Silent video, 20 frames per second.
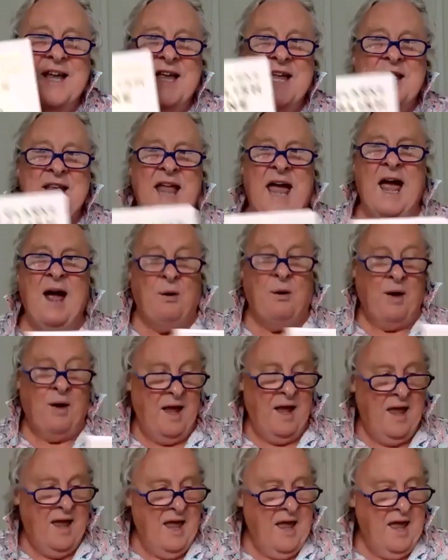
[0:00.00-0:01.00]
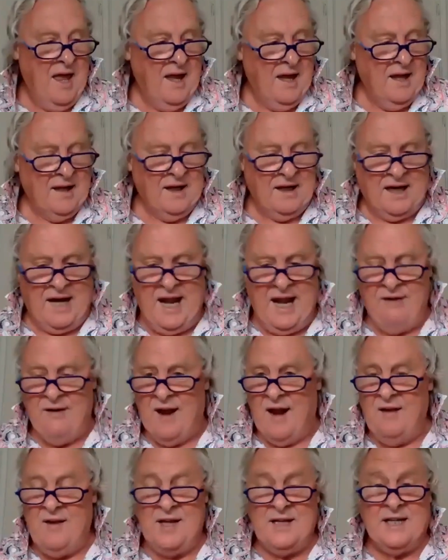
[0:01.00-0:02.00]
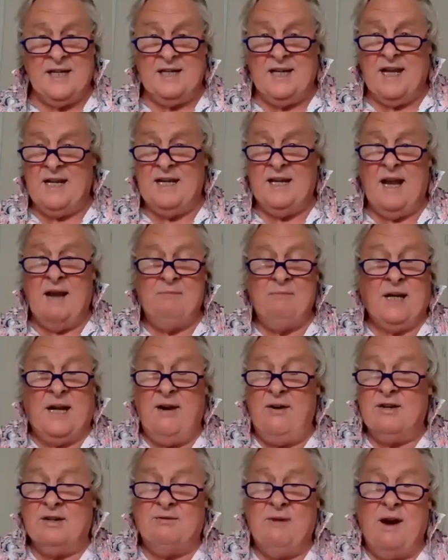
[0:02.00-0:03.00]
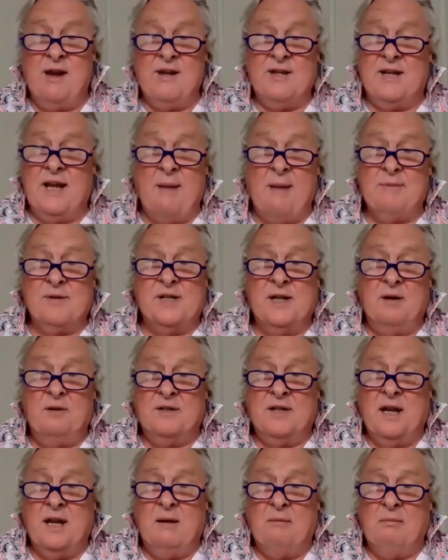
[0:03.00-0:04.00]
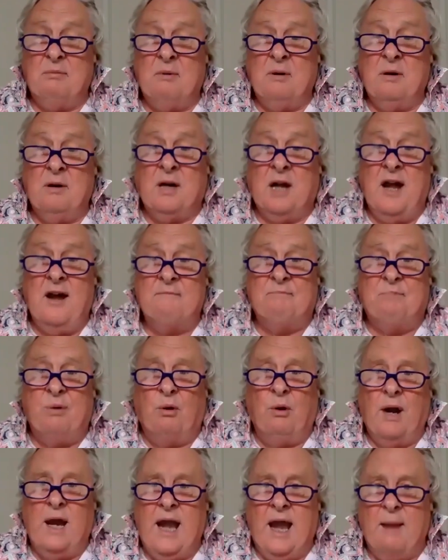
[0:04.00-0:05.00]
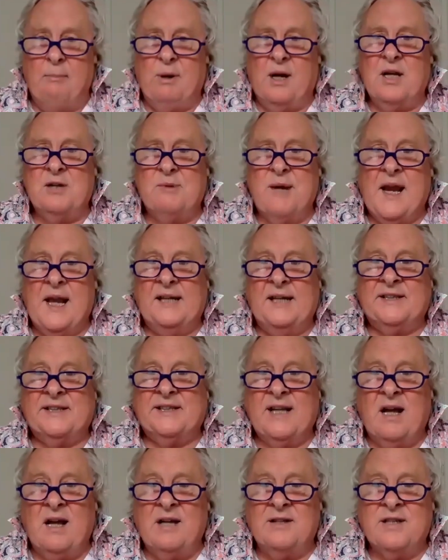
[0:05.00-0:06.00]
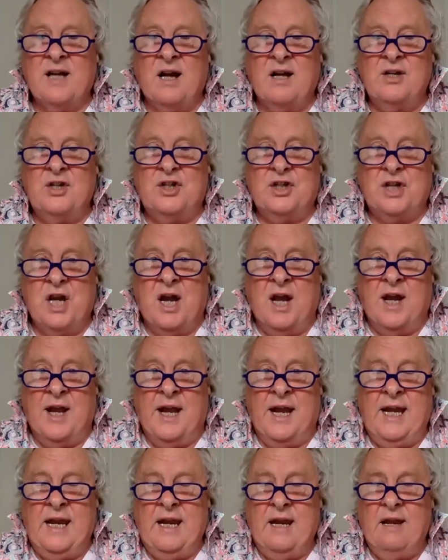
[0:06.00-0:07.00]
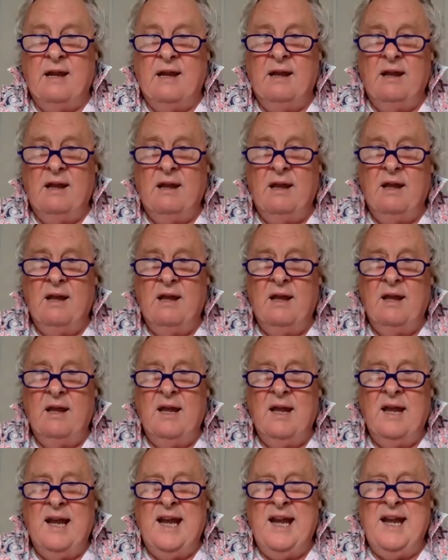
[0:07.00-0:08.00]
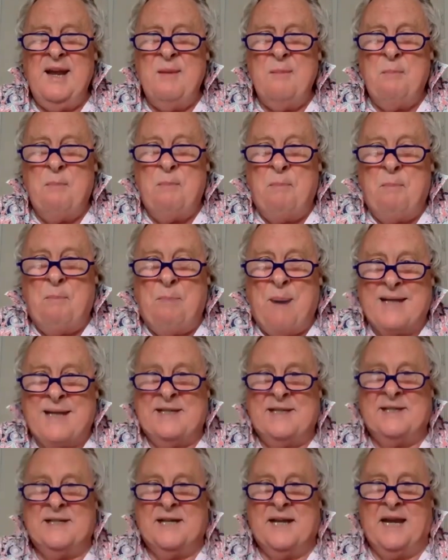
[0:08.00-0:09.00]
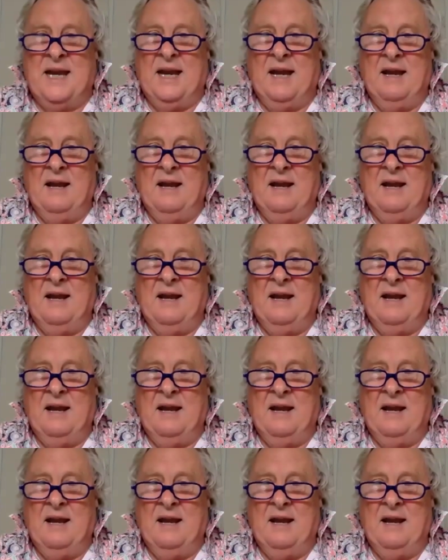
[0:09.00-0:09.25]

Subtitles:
Now, Kieran, Kieran's thrown us an absolute curveball here because we're going to start our journey in Battersea,